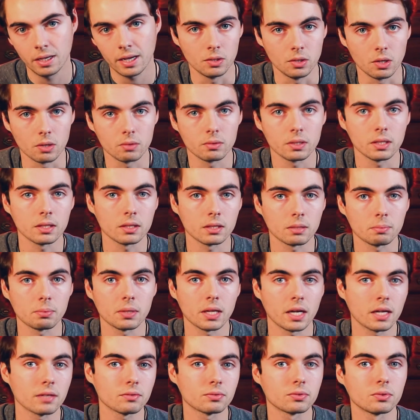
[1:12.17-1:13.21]
Knowing the
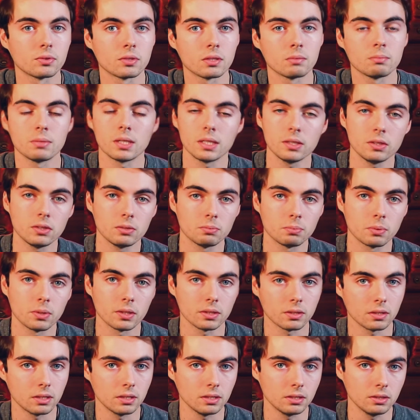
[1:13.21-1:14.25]
platform that you
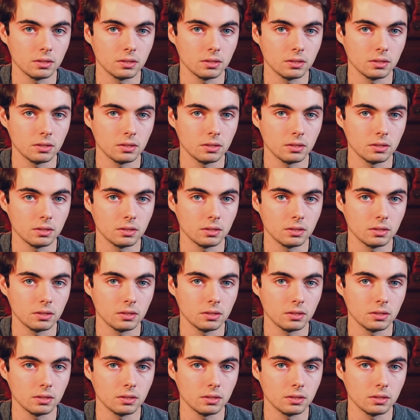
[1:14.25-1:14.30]
put